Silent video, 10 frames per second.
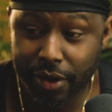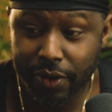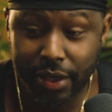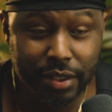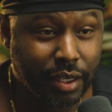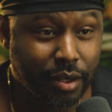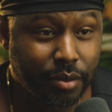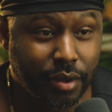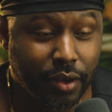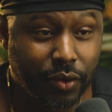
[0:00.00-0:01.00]

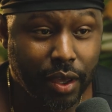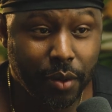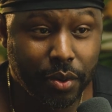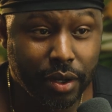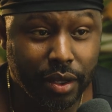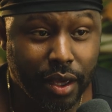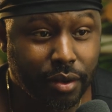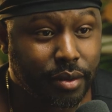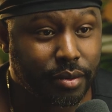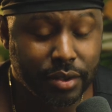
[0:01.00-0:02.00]
If you can't put it
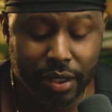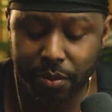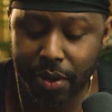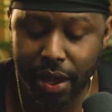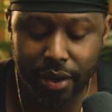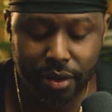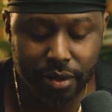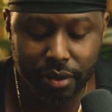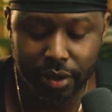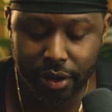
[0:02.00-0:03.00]
together, send it back.
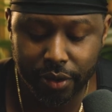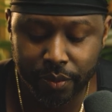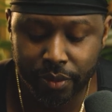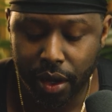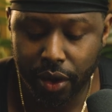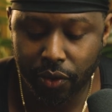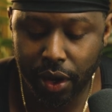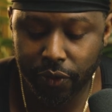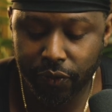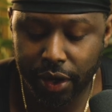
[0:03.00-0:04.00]

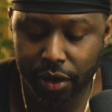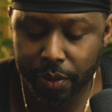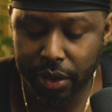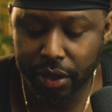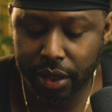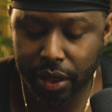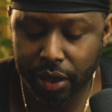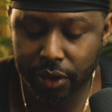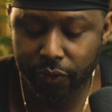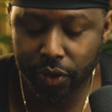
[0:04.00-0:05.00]
Great video. Been
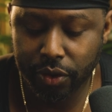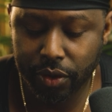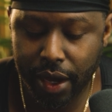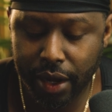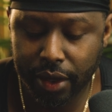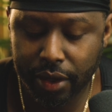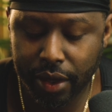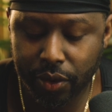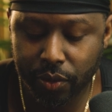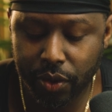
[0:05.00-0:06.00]
looking for new lighting
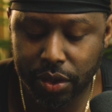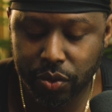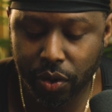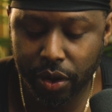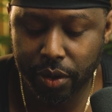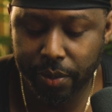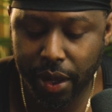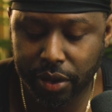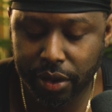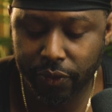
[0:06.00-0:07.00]
and was worried
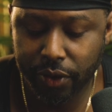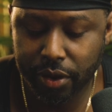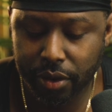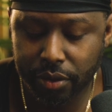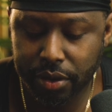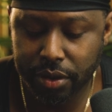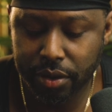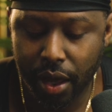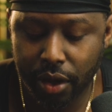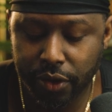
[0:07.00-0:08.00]
about how
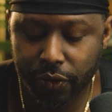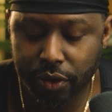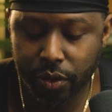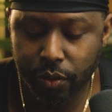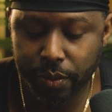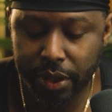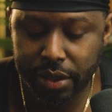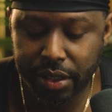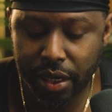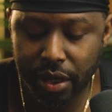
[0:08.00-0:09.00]
difficult it would be
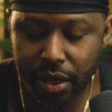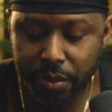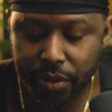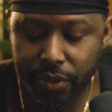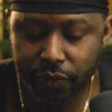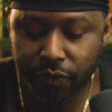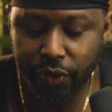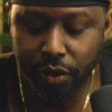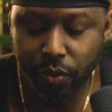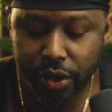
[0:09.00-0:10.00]
to set up.
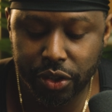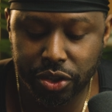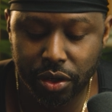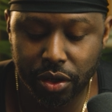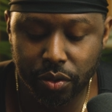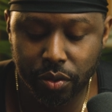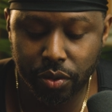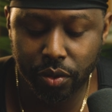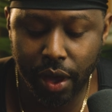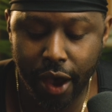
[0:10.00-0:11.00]
Feel reassured
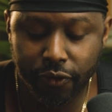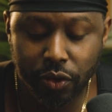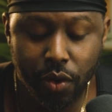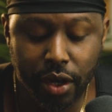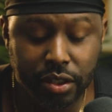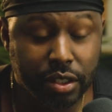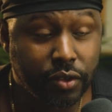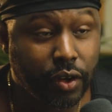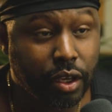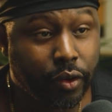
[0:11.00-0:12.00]
after watching
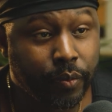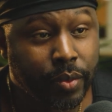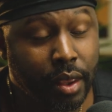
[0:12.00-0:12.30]
this video.